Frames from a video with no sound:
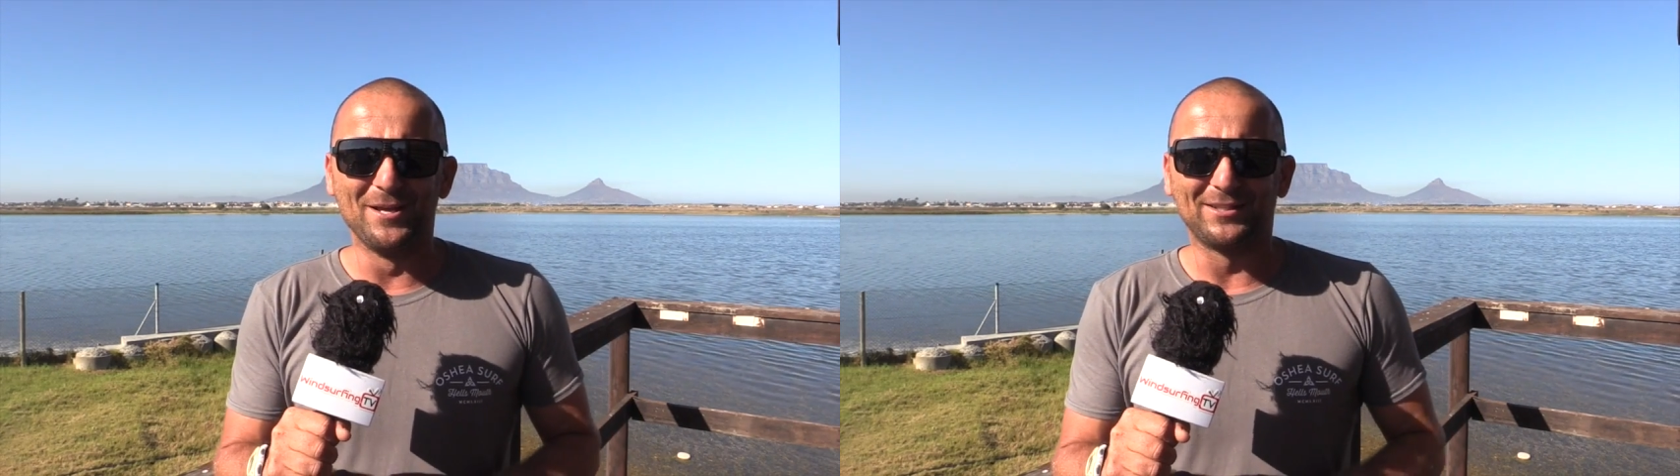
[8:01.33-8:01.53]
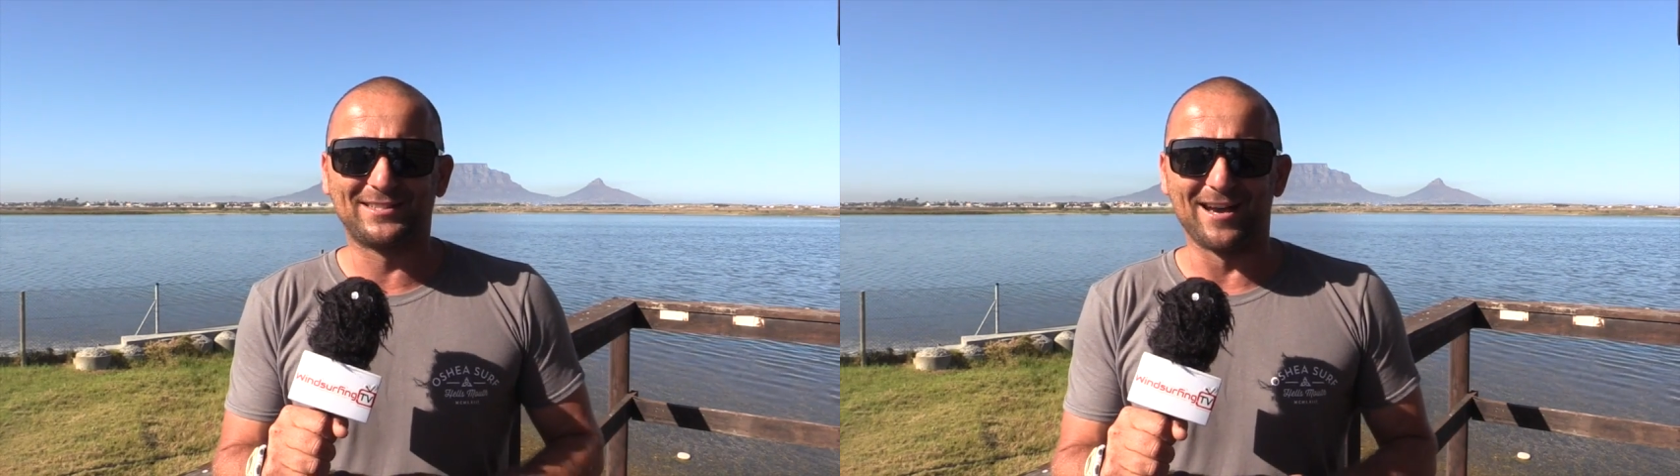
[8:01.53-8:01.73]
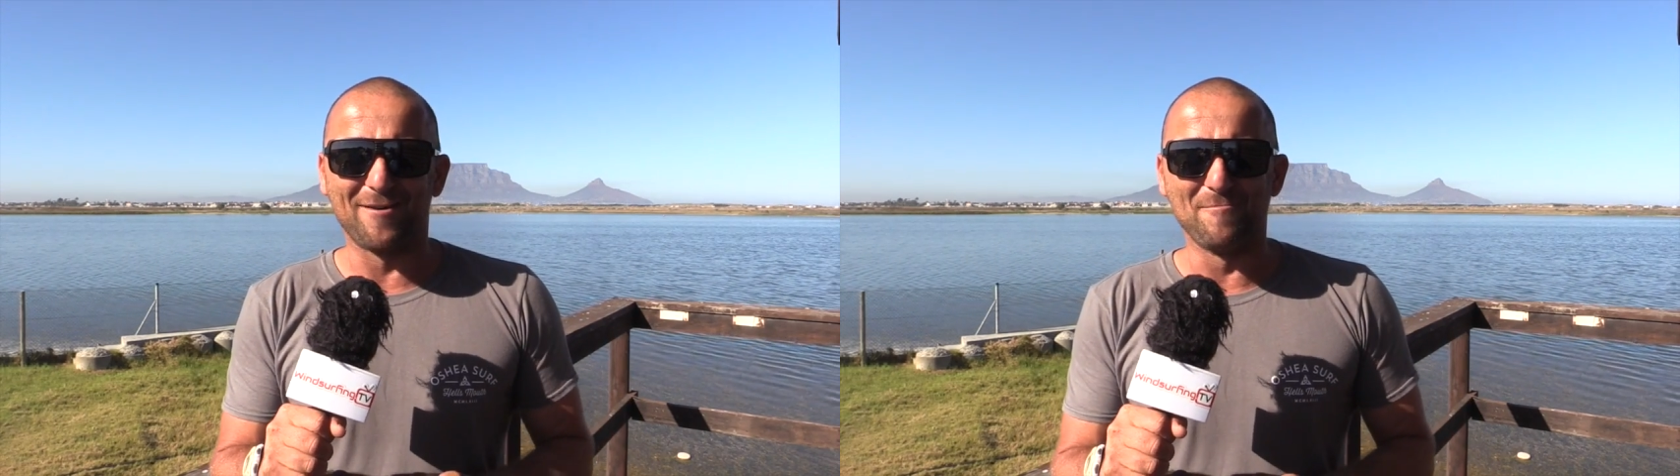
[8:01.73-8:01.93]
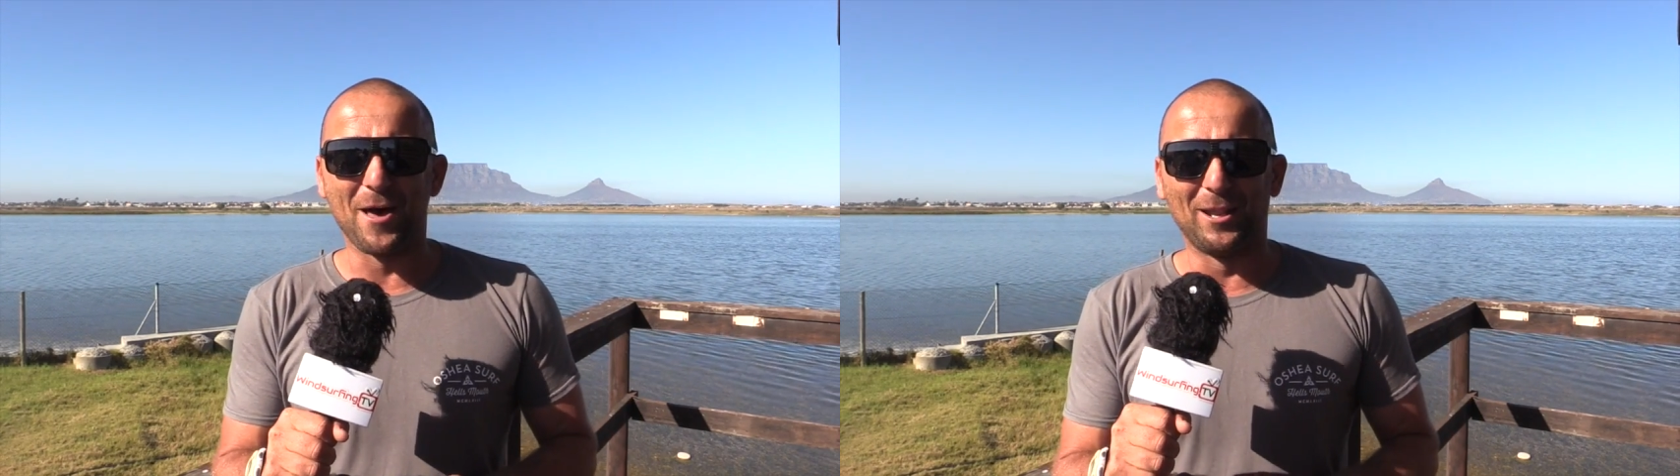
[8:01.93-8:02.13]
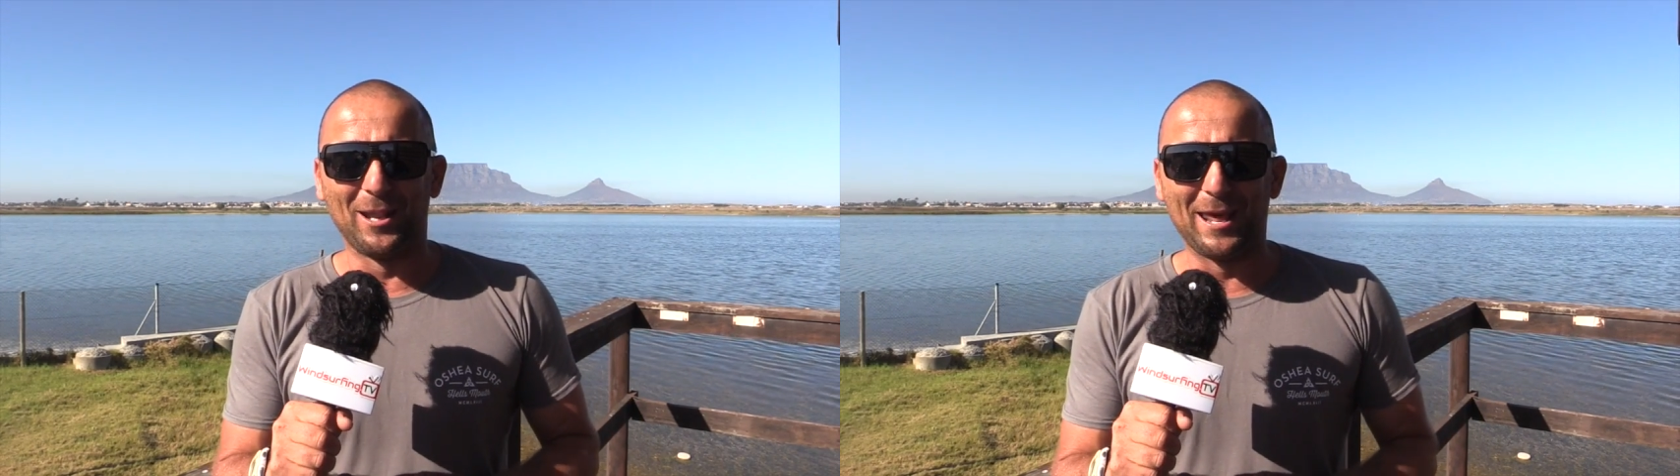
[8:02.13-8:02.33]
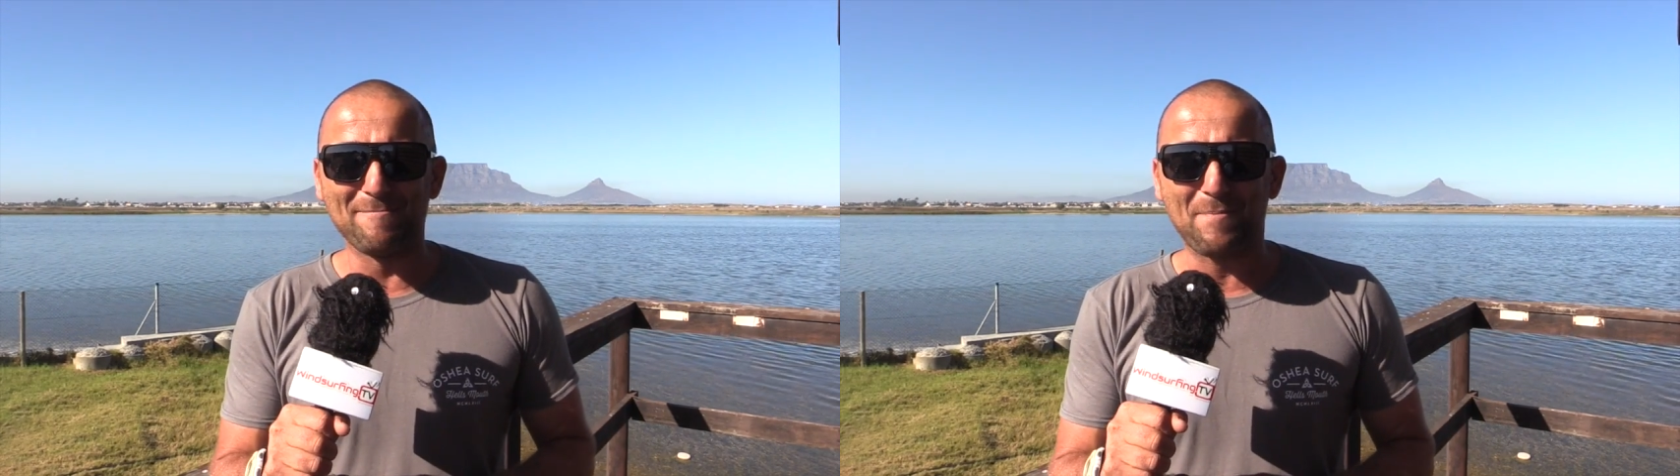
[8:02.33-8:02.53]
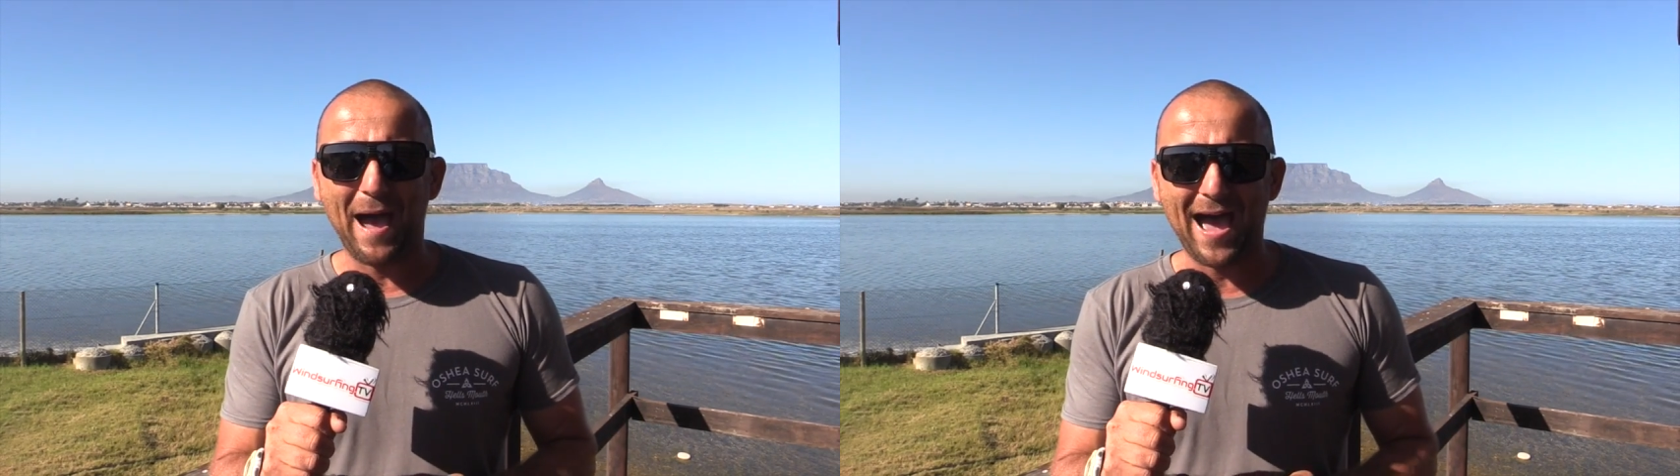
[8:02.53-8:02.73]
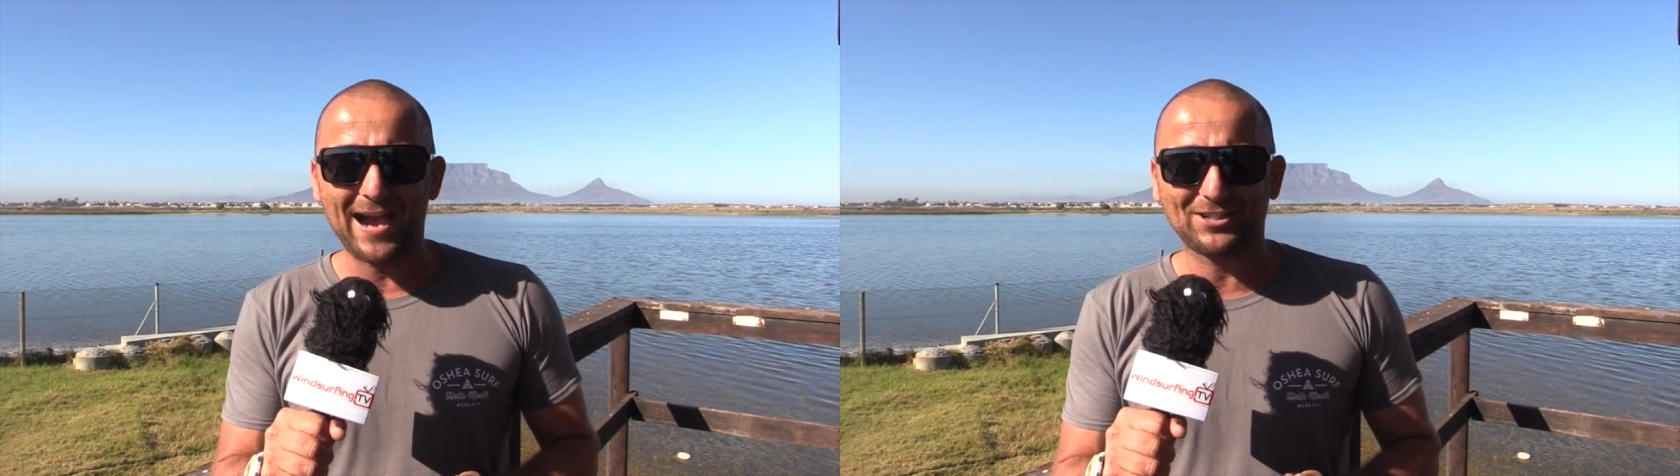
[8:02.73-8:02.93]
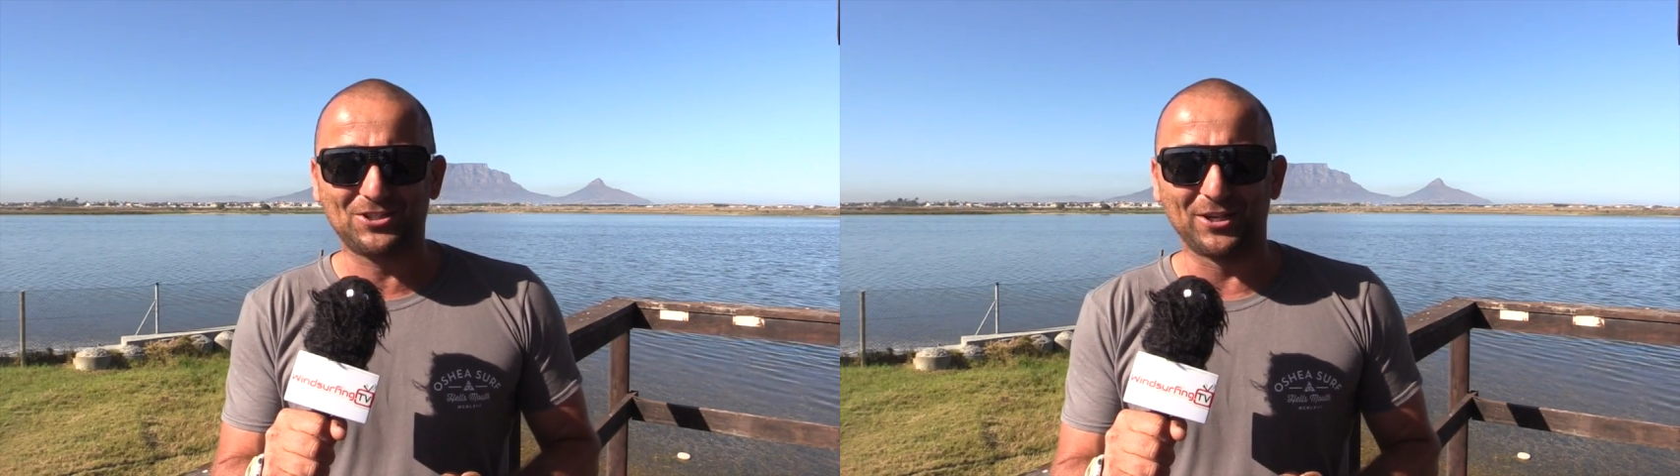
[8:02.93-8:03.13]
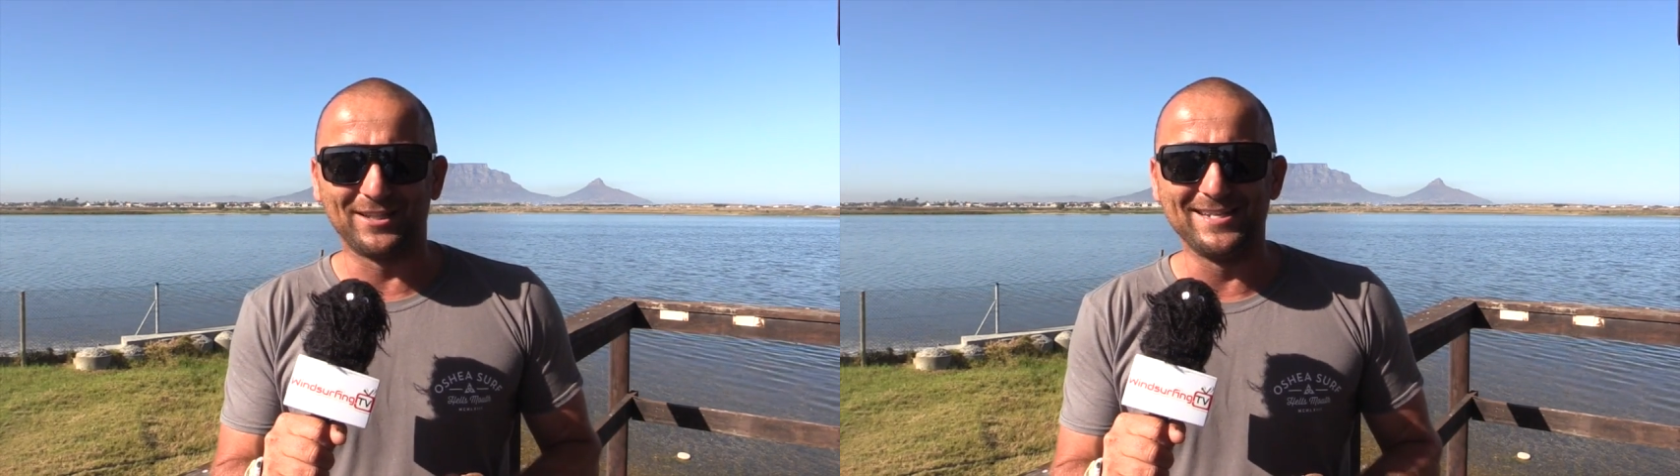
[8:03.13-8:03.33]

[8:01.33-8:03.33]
some lip action.